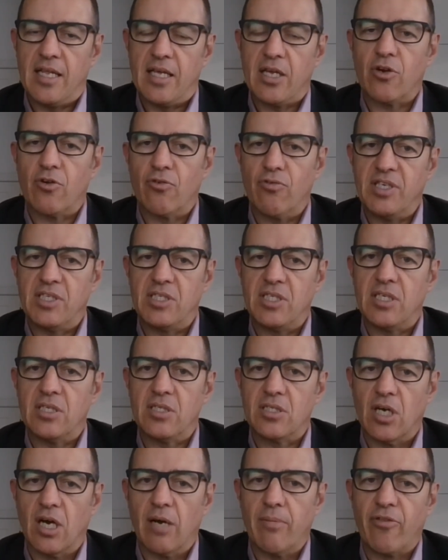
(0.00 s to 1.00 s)
increasing
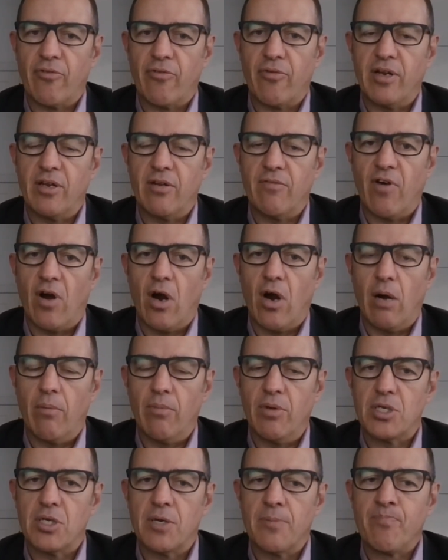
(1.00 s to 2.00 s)
cyber threat
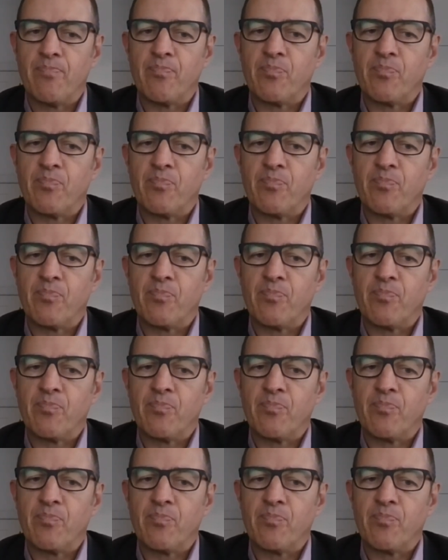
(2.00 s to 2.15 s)
environment,